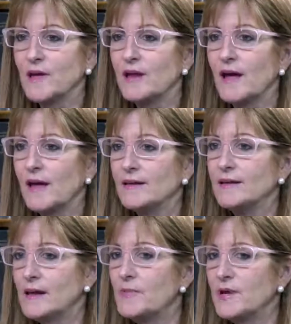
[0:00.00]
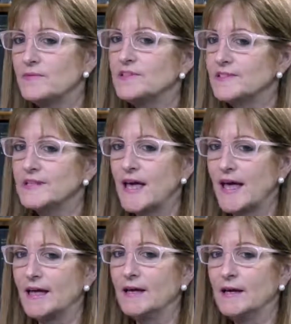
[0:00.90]
And I would even
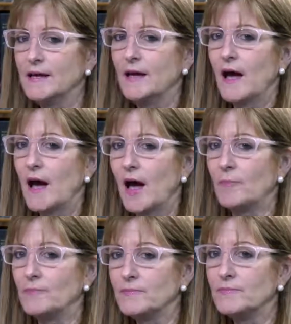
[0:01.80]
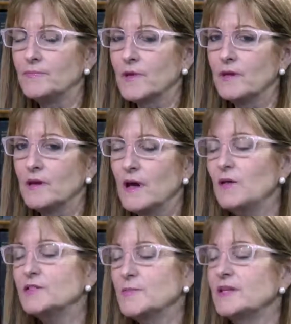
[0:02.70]
say,
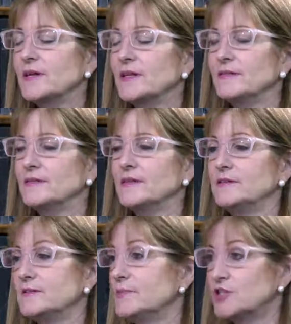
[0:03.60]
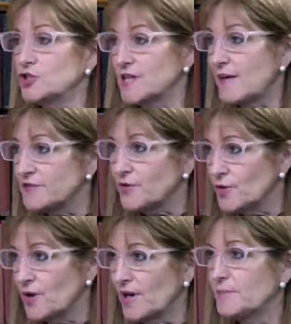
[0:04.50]
ultimately, the commissioners have to
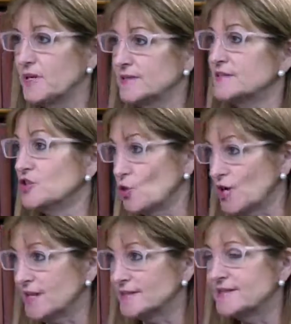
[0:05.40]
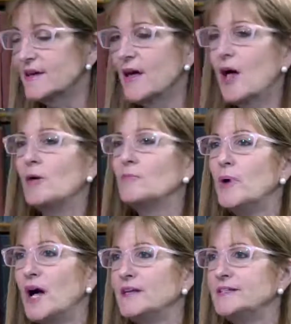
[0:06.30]
vote on it because it's an ordinance.
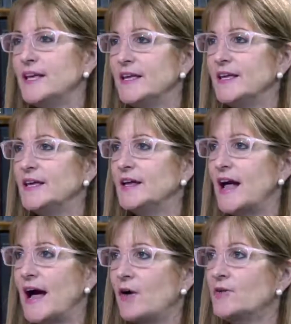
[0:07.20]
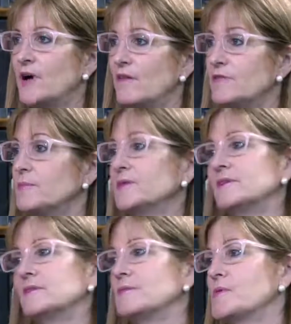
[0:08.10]
But taking it out of the
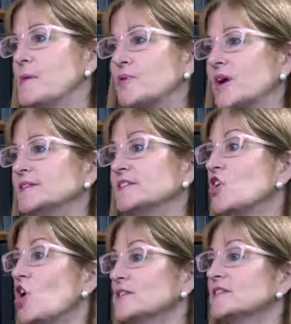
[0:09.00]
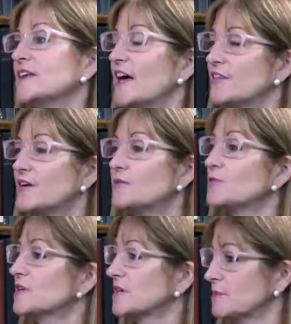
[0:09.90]
political process altogether
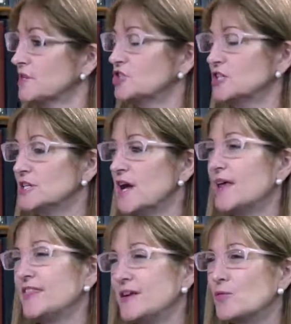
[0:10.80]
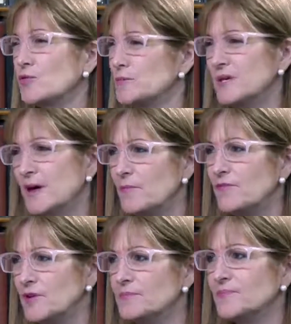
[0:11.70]
with a commission, I think would be
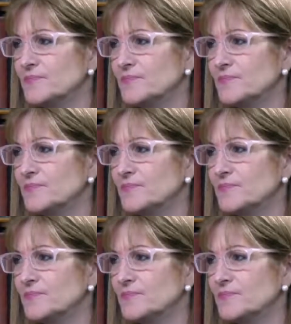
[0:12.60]
helpful.